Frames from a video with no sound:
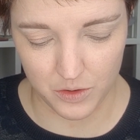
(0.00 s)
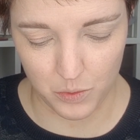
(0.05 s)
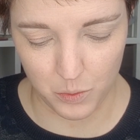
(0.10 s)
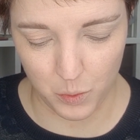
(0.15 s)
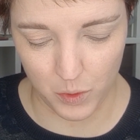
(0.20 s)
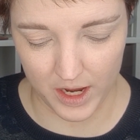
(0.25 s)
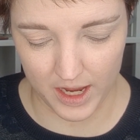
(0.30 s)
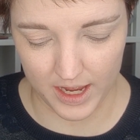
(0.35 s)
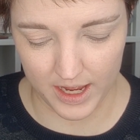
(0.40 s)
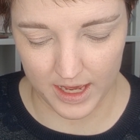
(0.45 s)

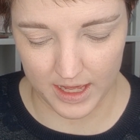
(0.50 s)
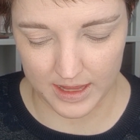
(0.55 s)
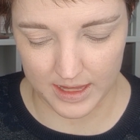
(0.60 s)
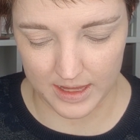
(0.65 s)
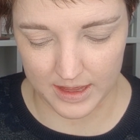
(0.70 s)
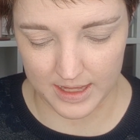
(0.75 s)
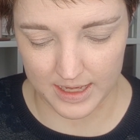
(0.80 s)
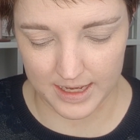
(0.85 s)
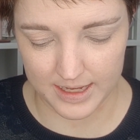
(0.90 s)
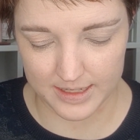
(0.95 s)

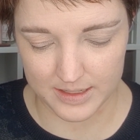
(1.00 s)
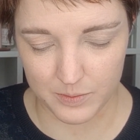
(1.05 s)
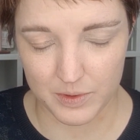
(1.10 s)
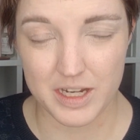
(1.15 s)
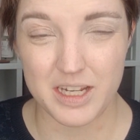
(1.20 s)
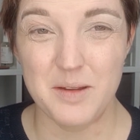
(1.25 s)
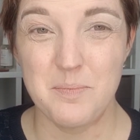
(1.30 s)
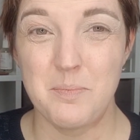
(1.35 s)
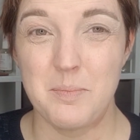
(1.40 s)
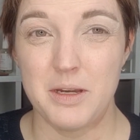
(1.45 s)
with this. We're
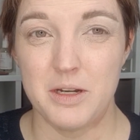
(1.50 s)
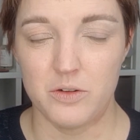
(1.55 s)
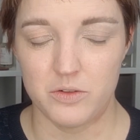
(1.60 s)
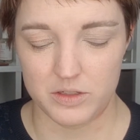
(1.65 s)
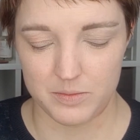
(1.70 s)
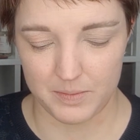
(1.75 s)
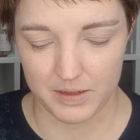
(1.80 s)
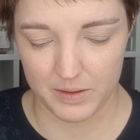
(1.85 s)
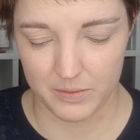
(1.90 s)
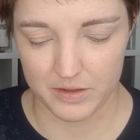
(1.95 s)
going to build a
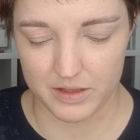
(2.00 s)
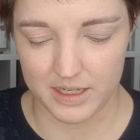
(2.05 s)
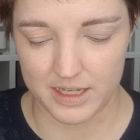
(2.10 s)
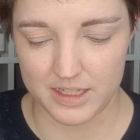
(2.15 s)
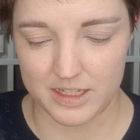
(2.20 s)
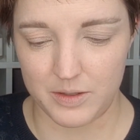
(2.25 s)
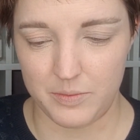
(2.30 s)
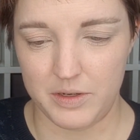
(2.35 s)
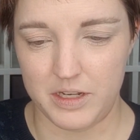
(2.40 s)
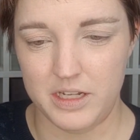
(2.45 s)
bit with this.
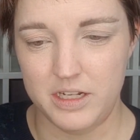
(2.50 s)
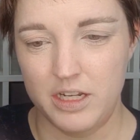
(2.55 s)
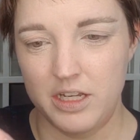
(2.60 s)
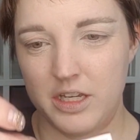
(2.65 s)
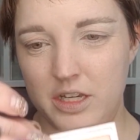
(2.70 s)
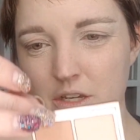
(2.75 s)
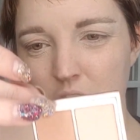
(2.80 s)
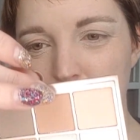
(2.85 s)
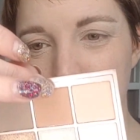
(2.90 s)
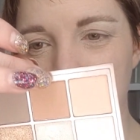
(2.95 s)
So we're going to
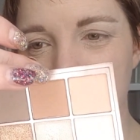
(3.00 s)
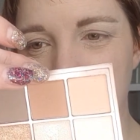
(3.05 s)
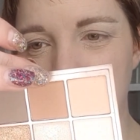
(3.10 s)
use